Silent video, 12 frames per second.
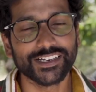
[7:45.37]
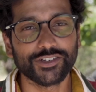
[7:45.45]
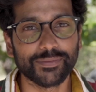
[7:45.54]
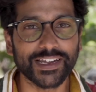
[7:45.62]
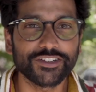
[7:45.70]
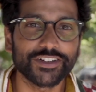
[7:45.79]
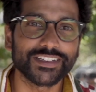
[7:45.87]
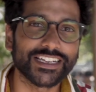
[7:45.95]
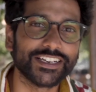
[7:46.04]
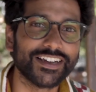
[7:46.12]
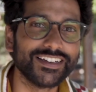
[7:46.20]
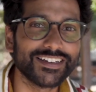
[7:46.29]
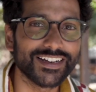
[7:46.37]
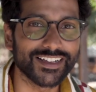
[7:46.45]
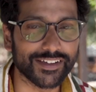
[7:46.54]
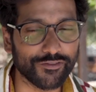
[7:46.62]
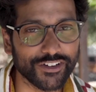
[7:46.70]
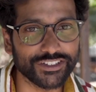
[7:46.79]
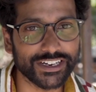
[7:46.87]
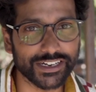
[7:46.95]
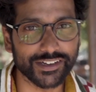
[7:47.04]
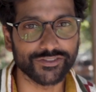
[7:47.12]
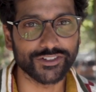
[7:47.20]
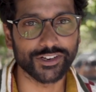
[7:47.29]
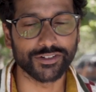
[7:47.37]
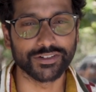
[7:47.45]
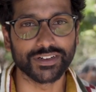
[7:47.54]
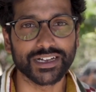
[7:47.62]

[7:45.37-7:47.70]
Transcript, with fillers: To make sure that your internet is efficient enough to